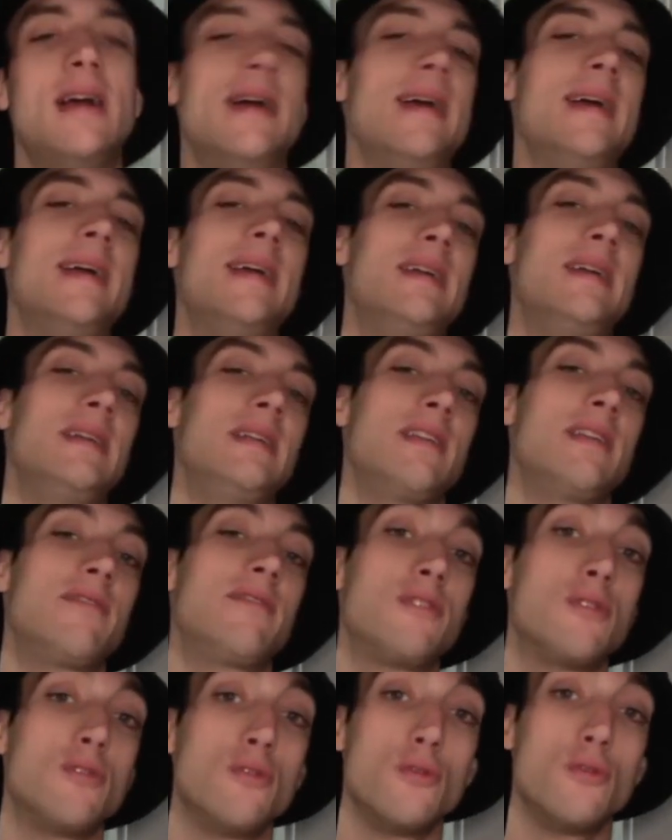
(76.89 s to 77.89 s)
And if
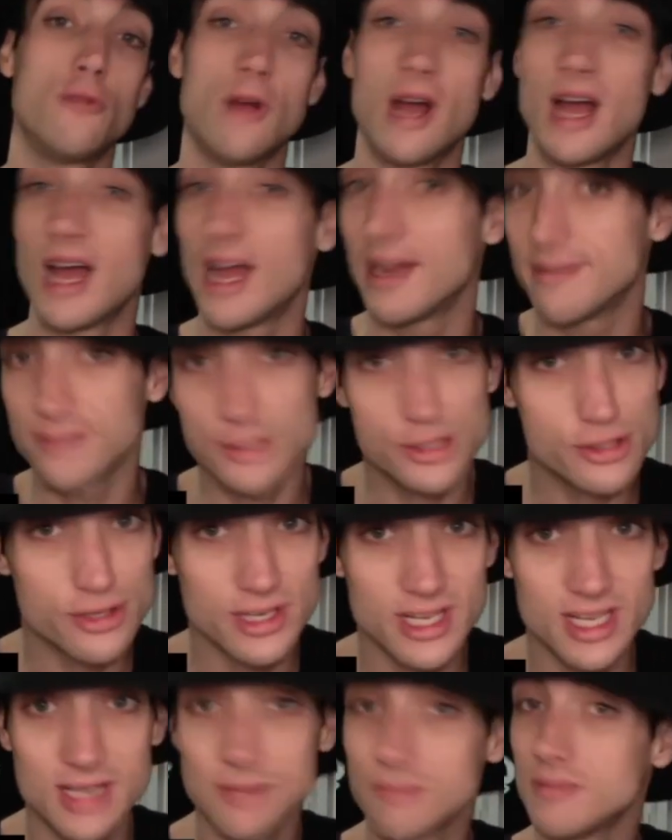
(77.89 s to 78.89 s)
you have a
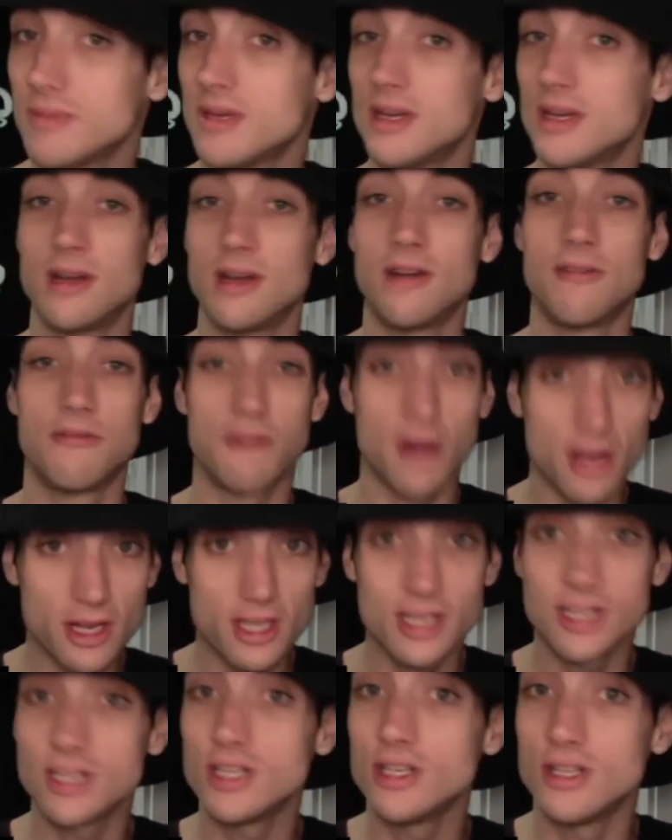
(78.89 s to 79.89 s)
dream,
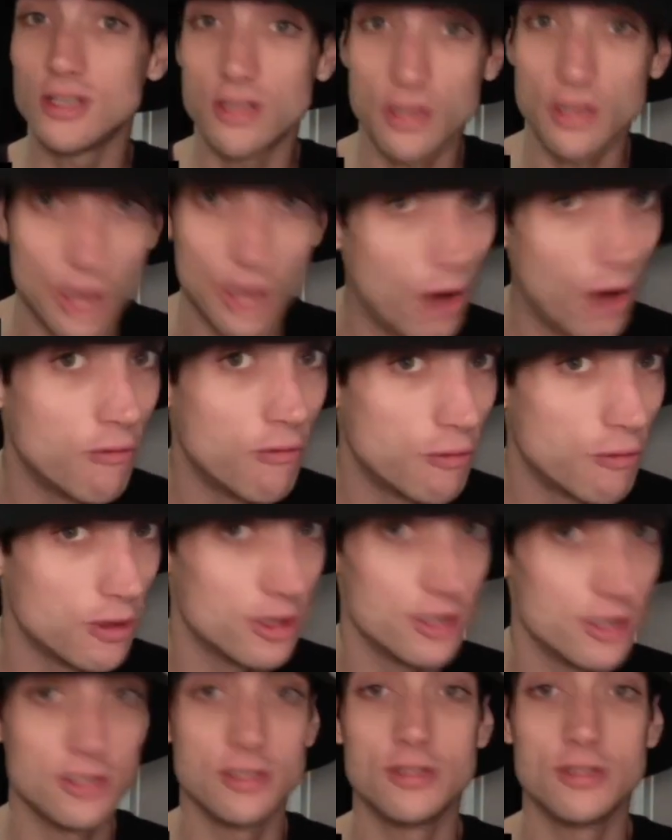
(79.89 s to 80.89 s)
fucking go for it.